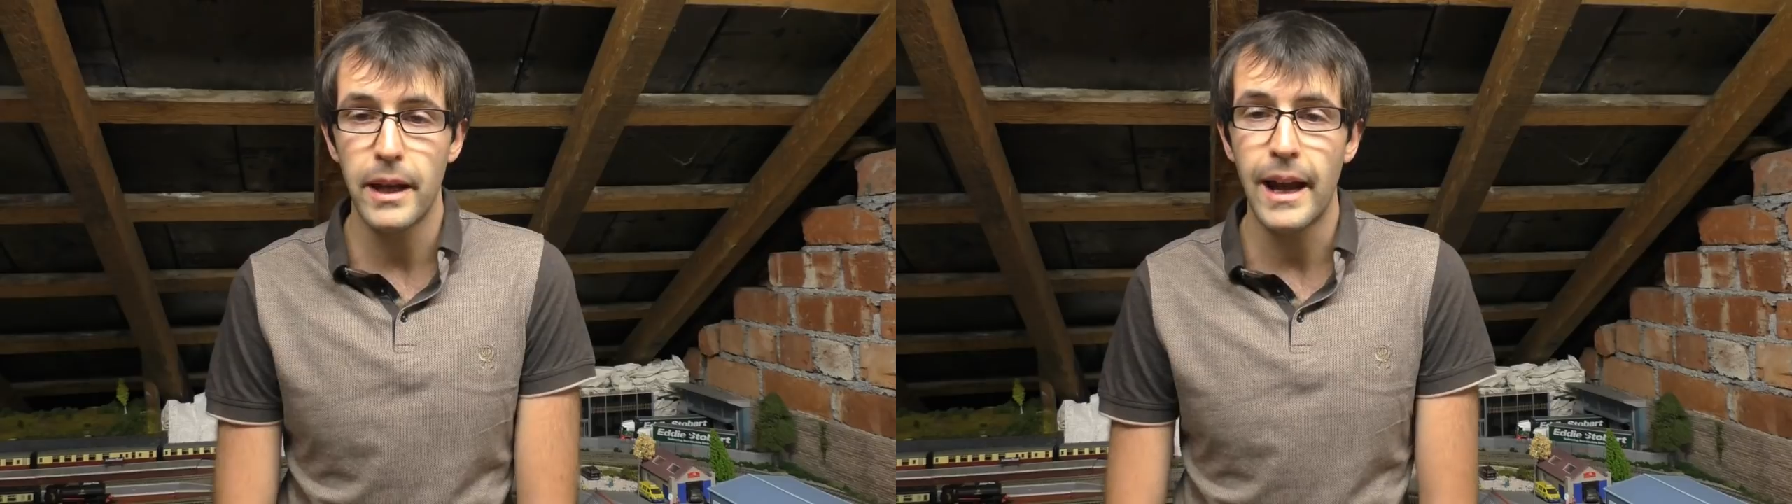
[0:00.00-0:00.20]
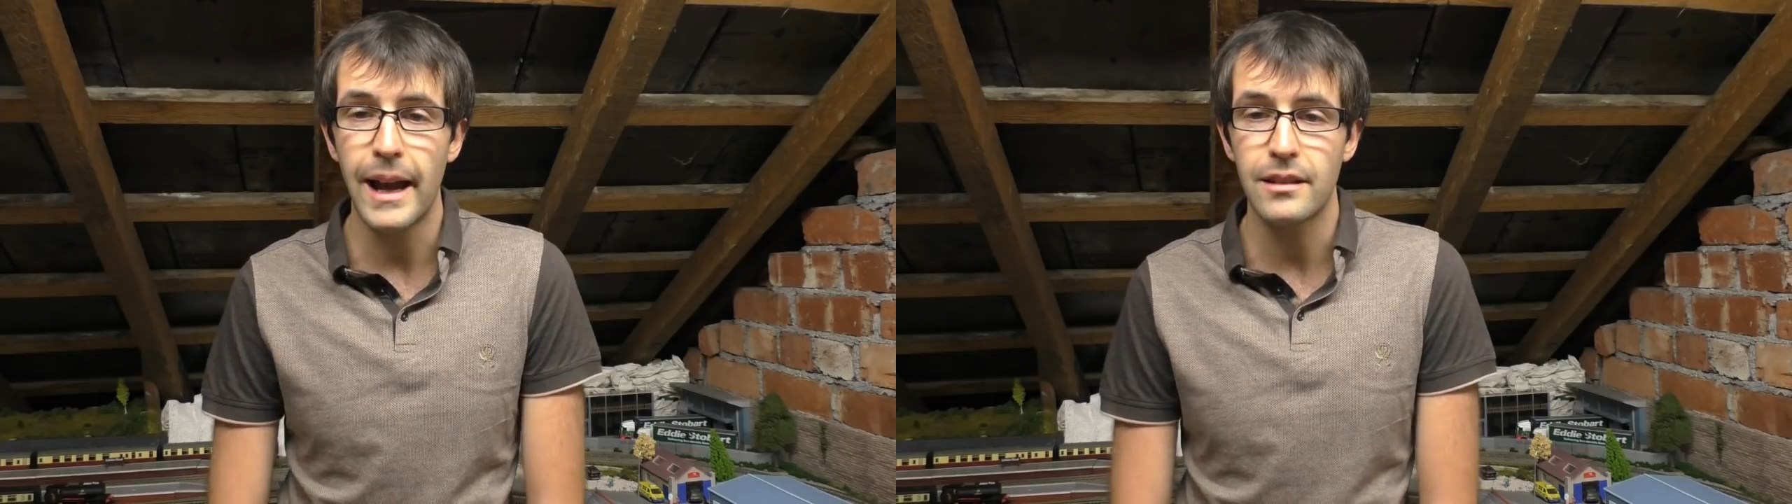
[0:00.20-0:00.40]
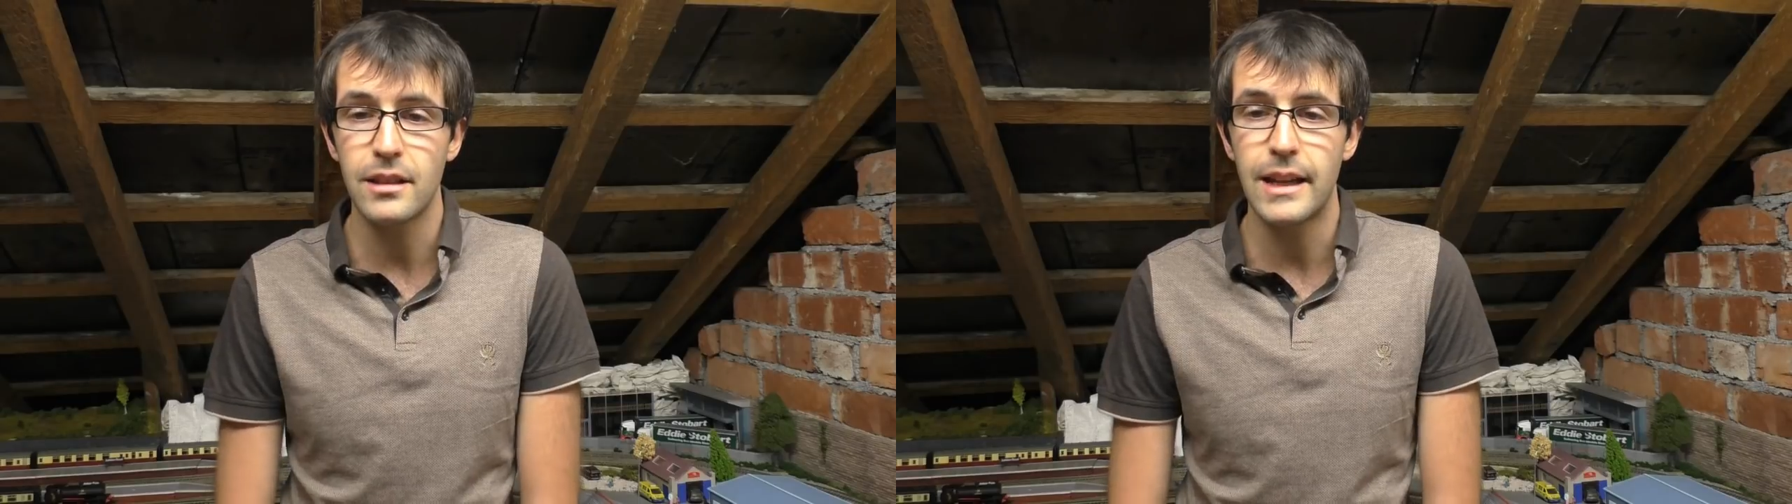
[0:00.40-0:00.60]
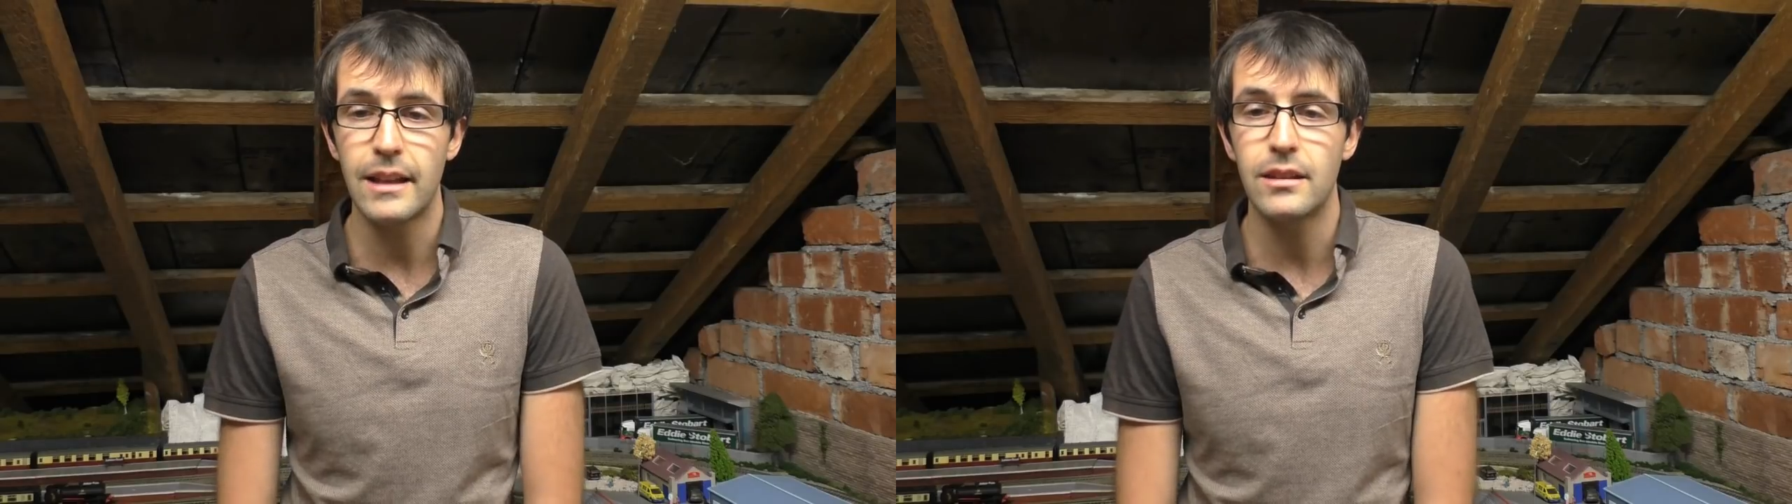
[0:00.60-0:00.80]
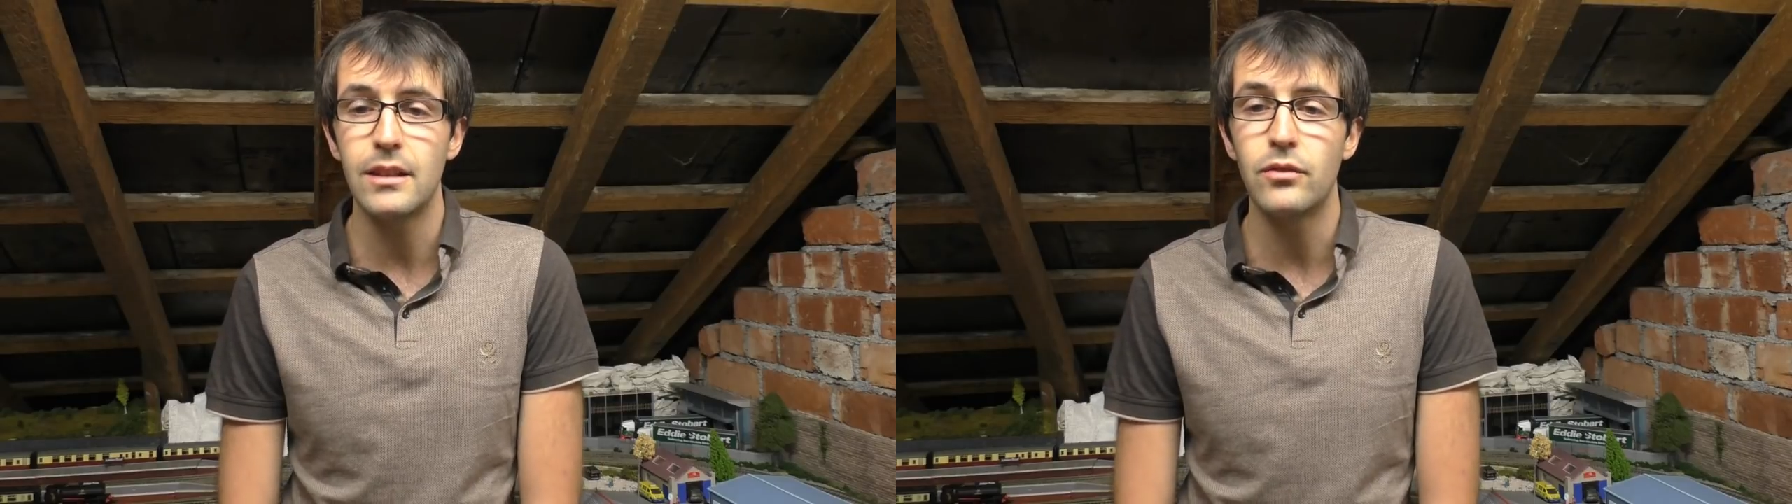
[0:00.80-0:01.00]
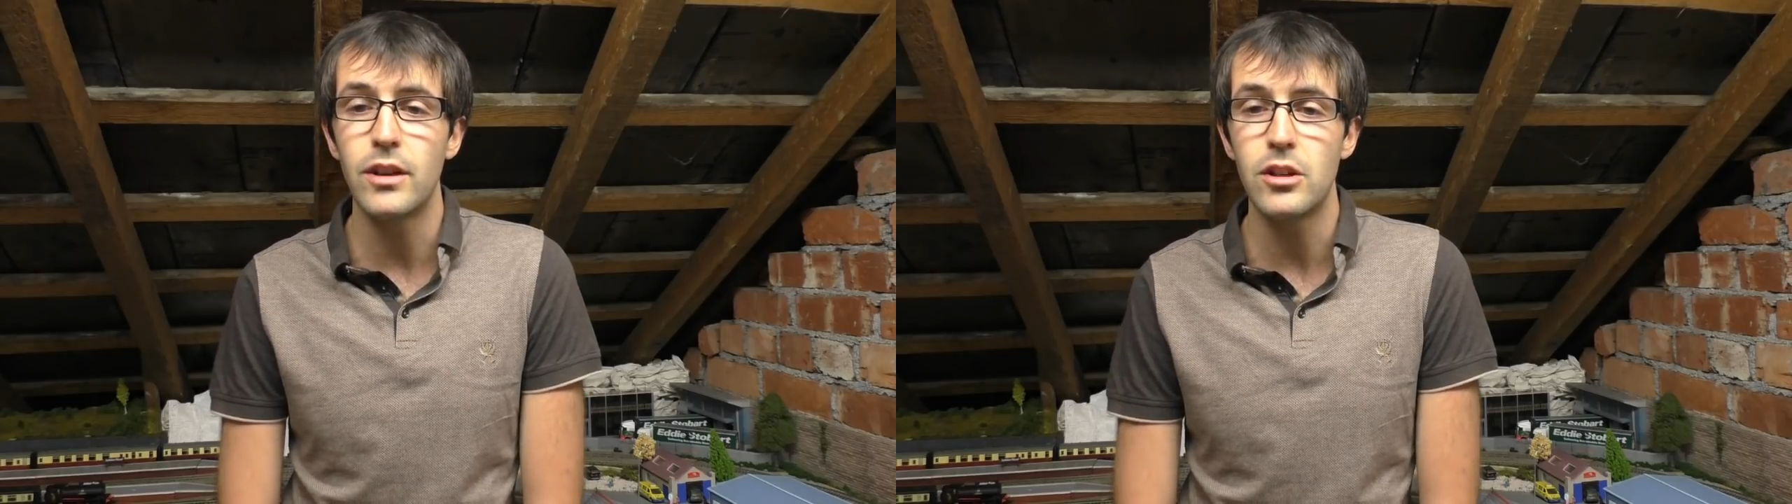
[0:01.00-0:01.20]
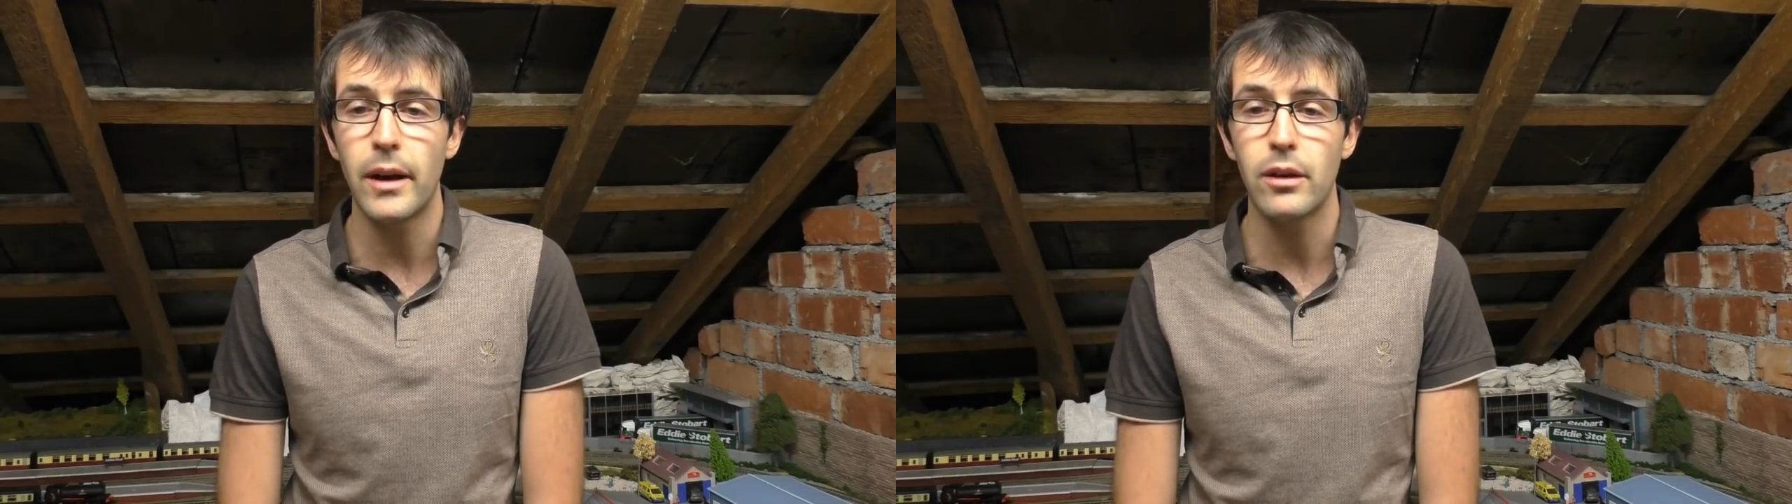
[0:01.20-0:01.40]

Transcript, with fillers: but I had to get this video